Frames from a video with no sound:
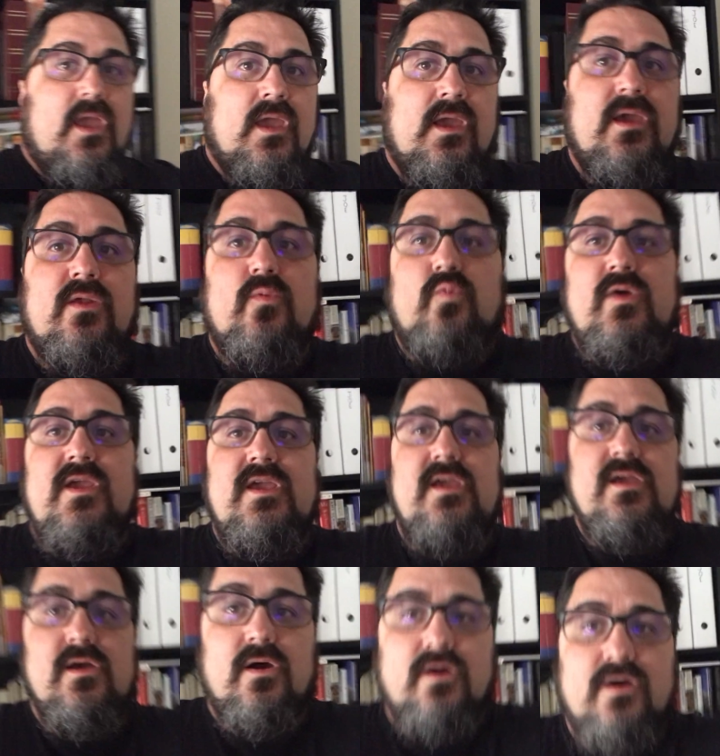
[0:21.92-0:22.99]
and
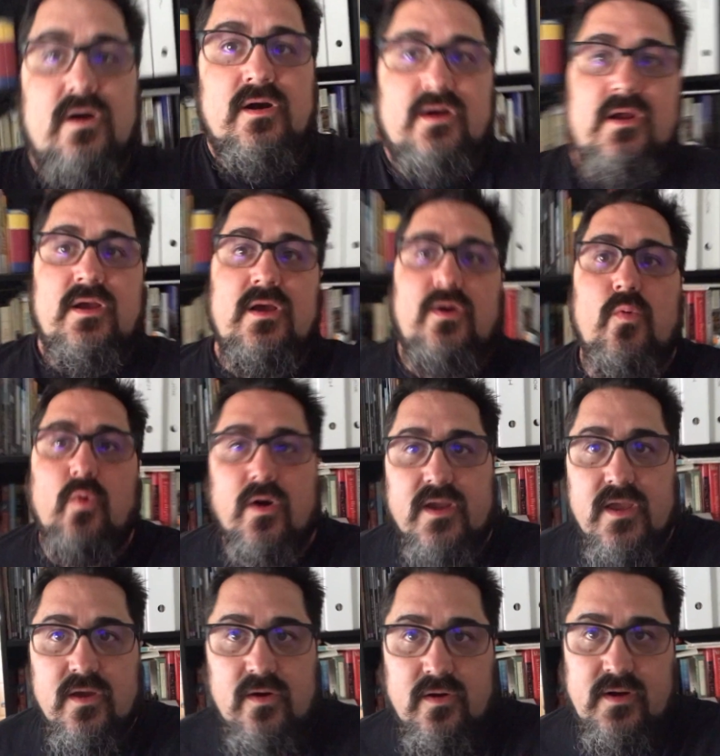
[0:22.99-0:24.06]
we are
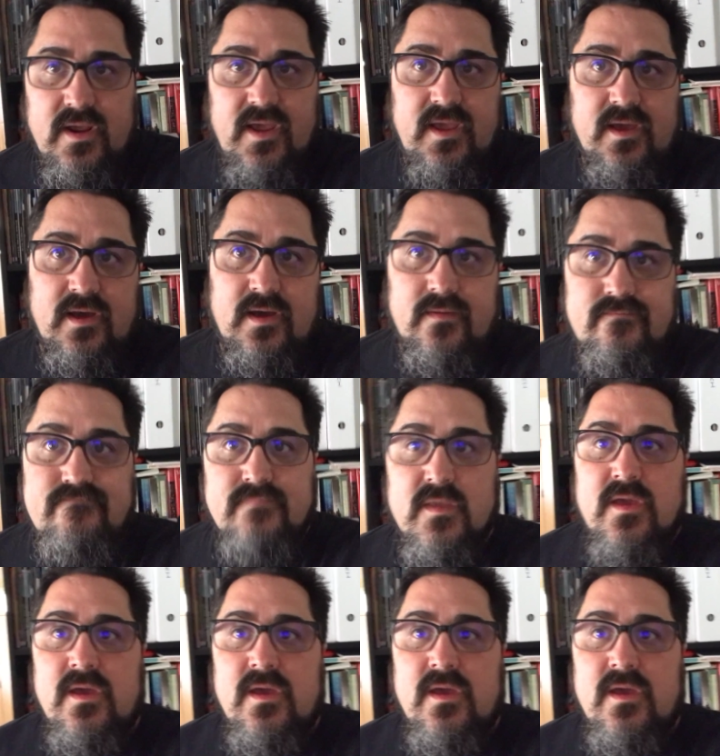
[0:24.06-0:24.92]
working on a.